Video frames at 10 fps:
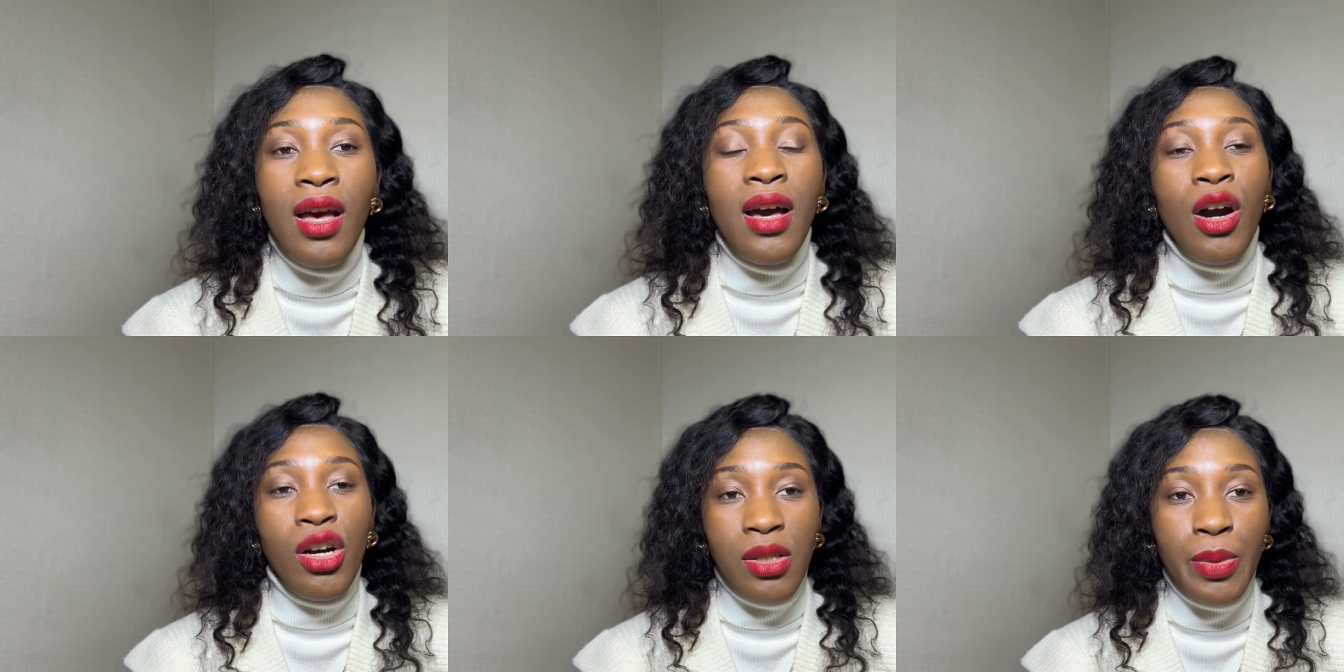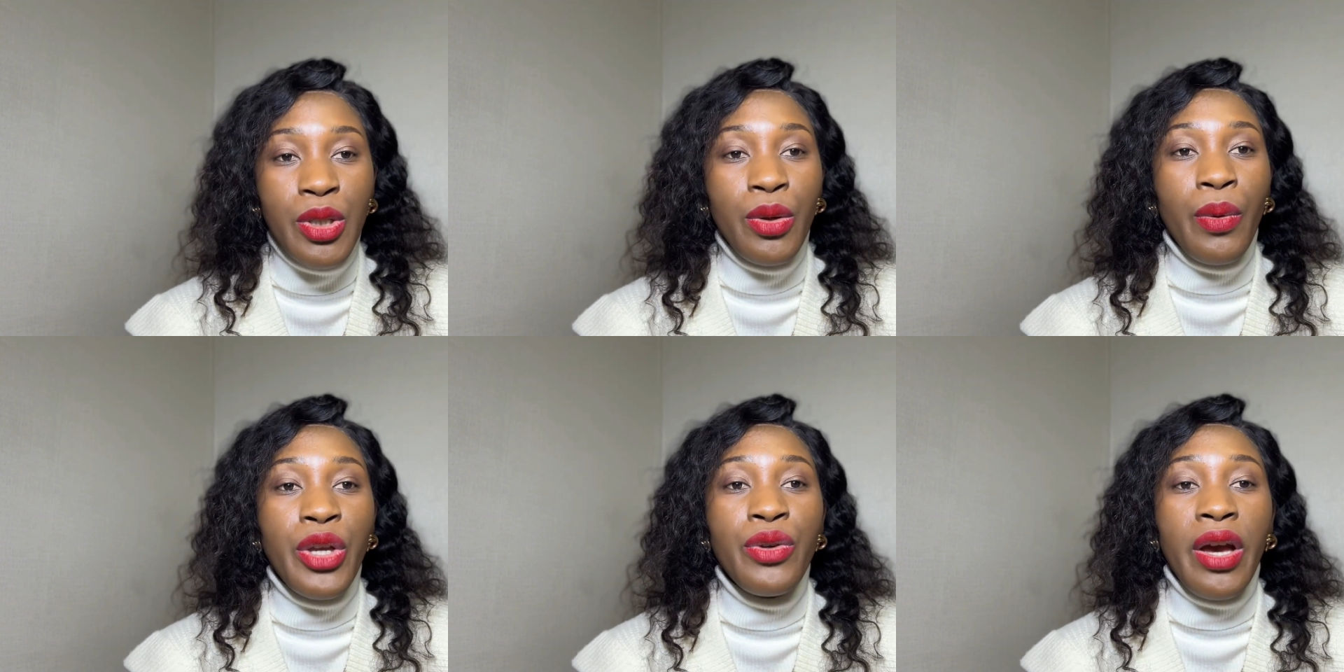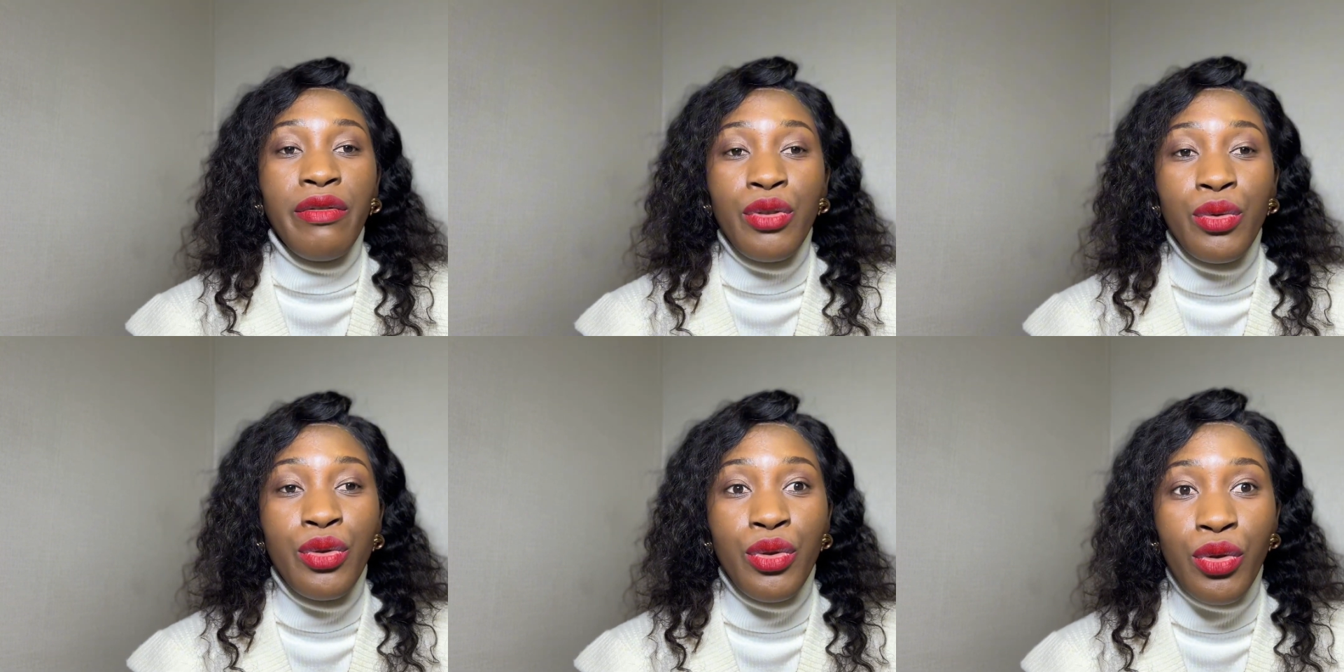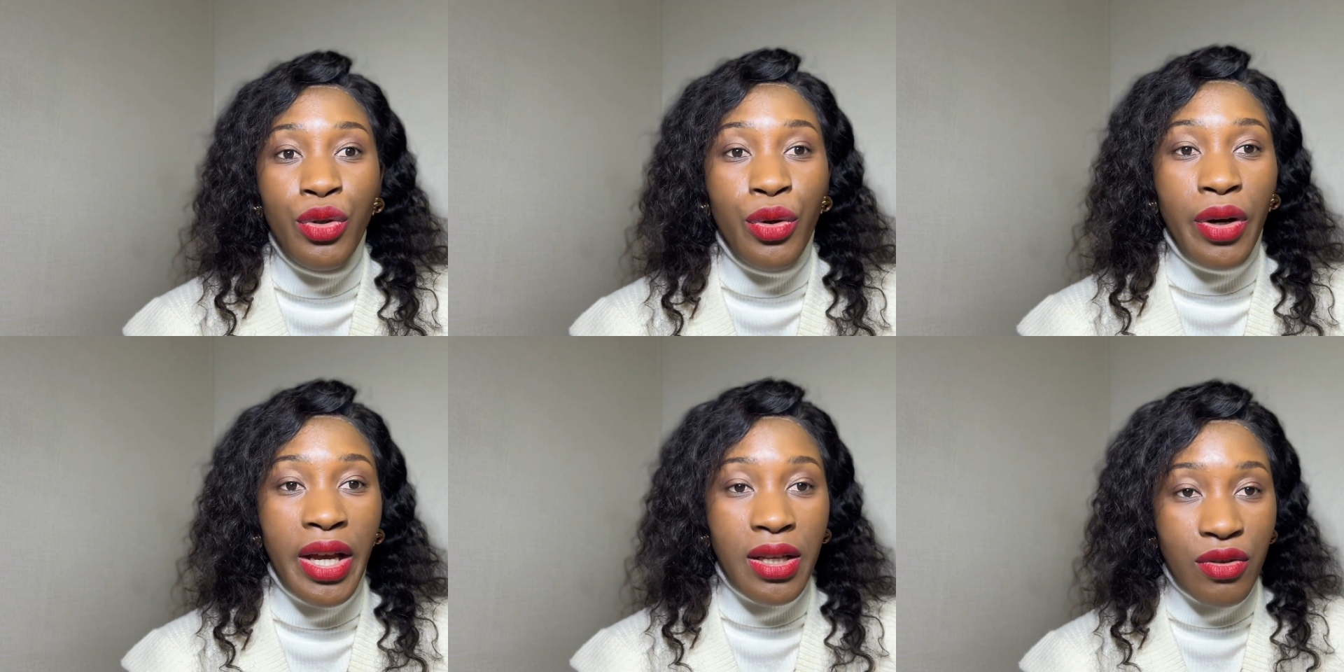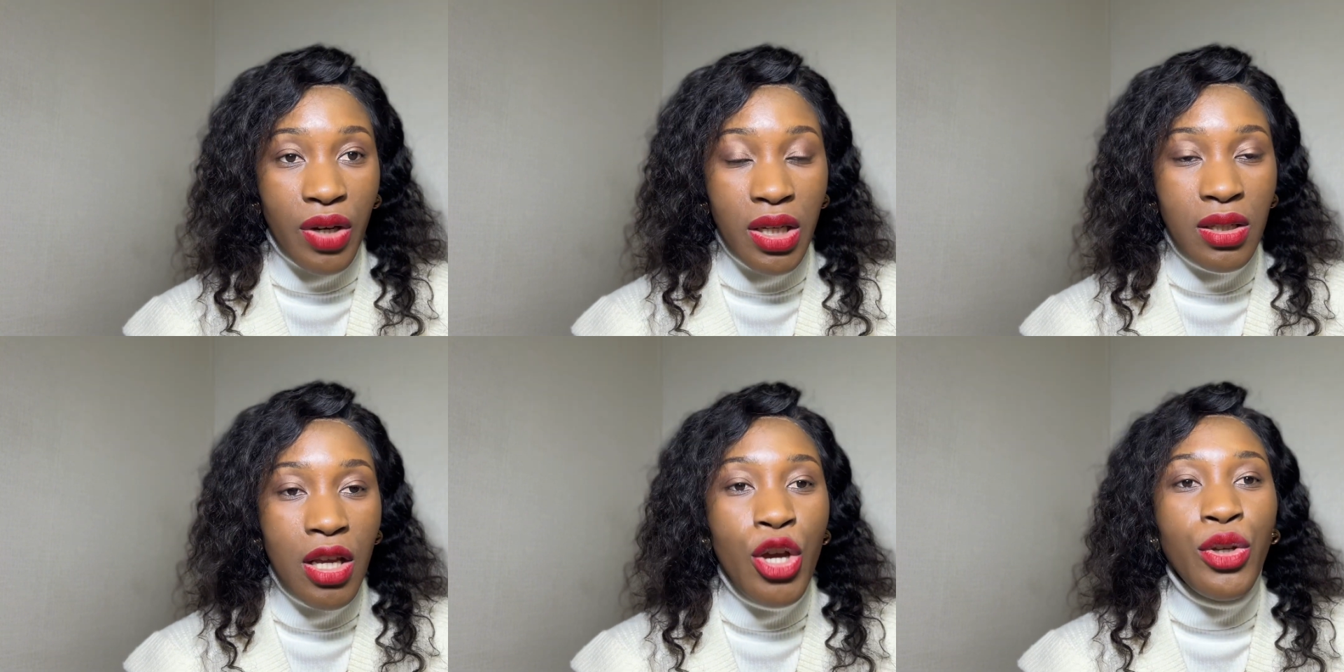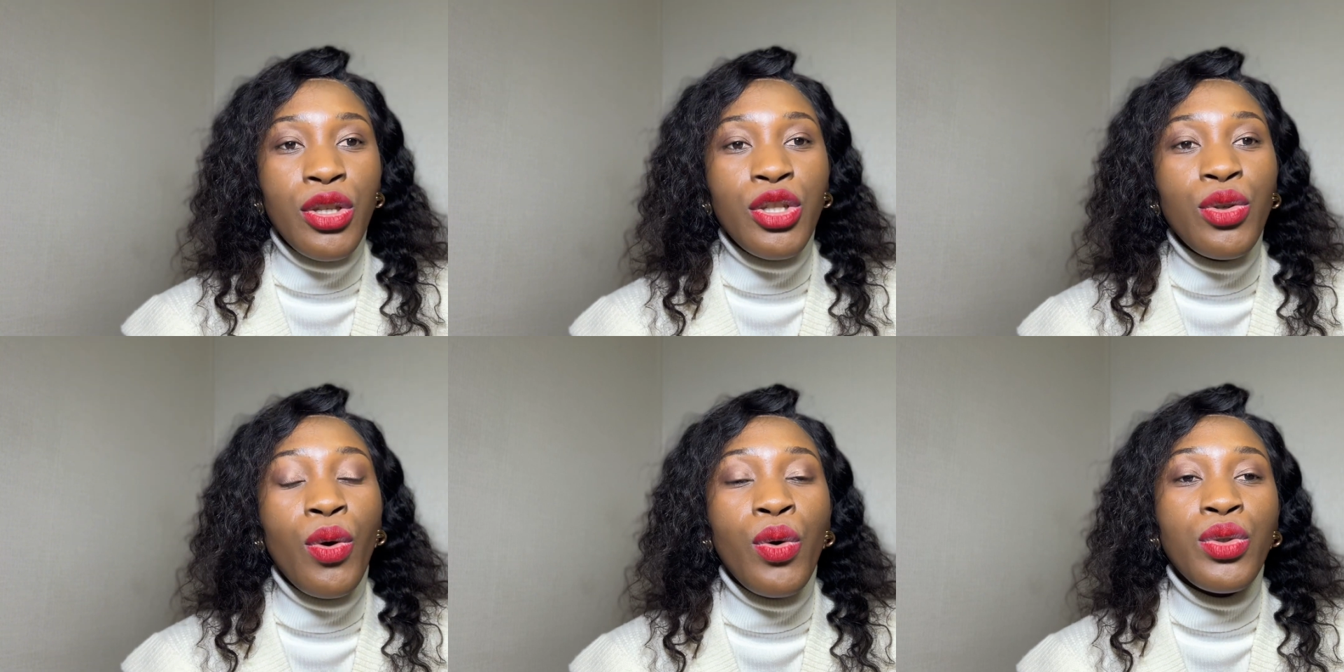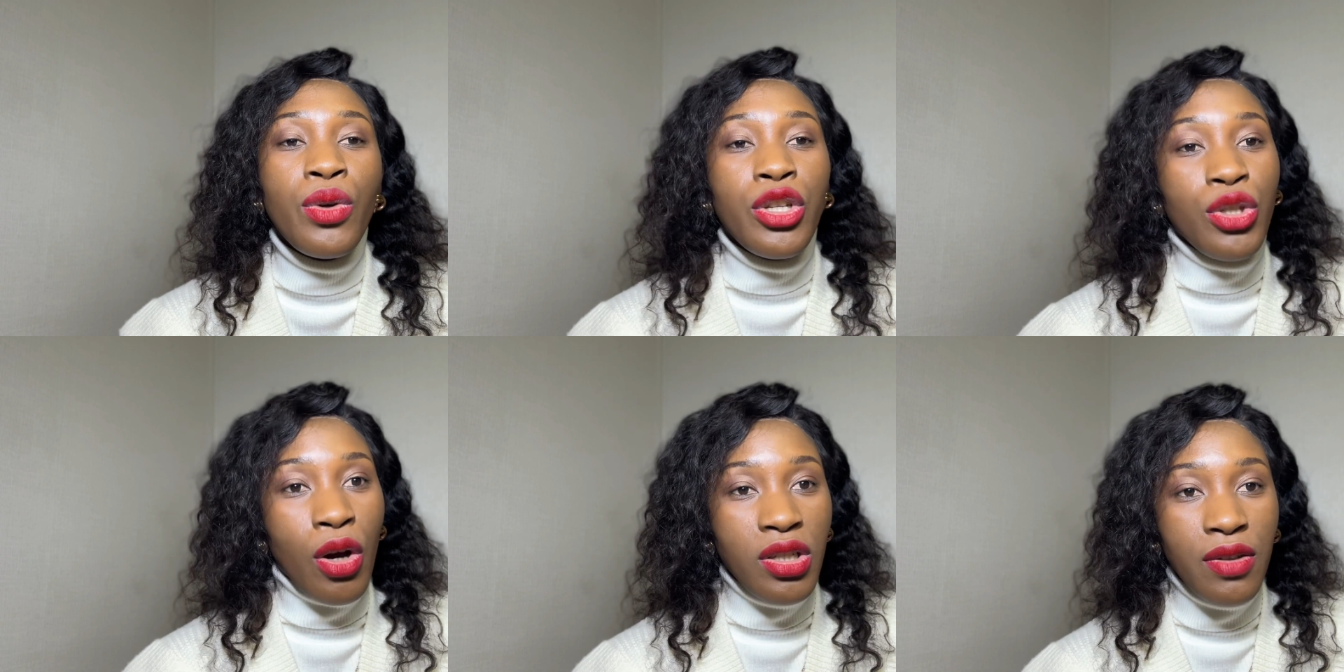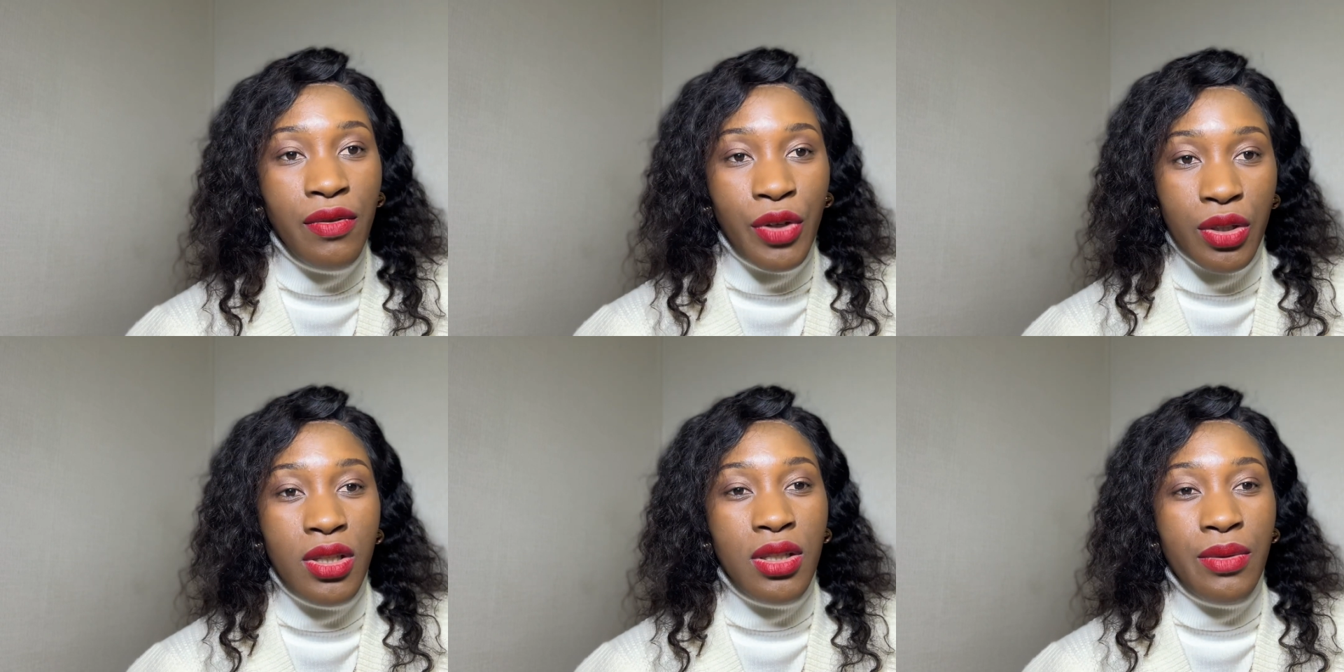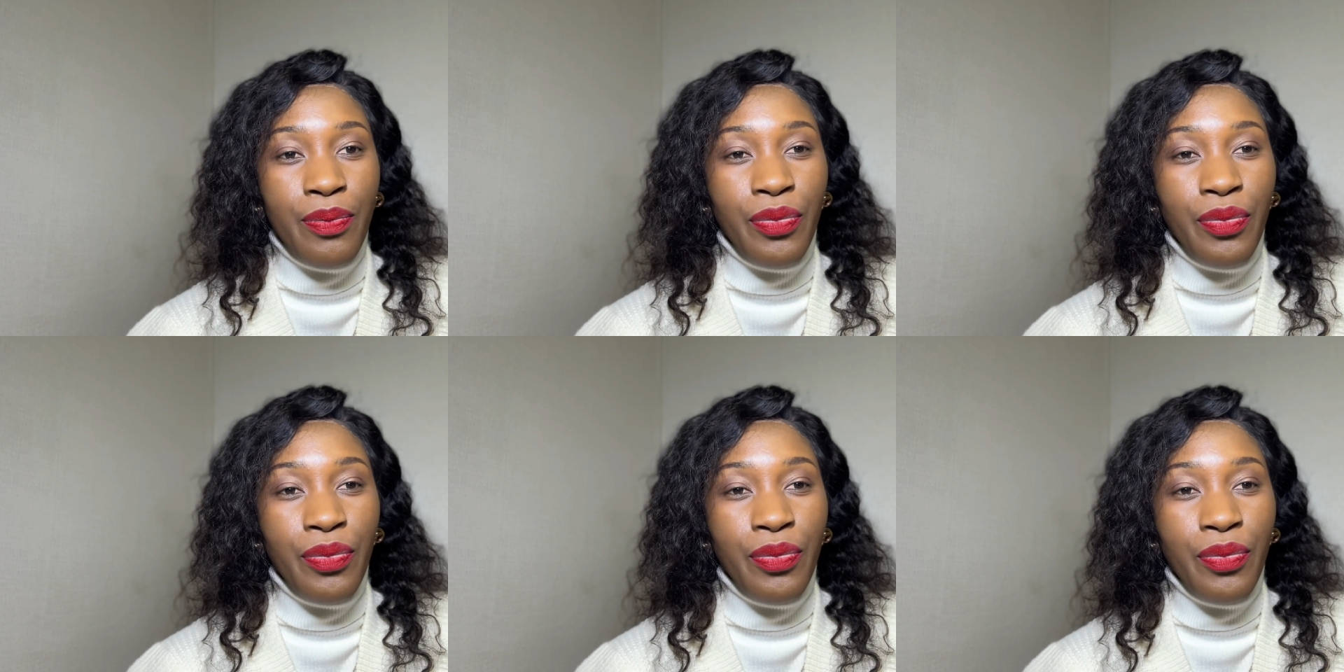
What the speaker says: hospital where you have to do your x-rays, you need to go to a doctor first.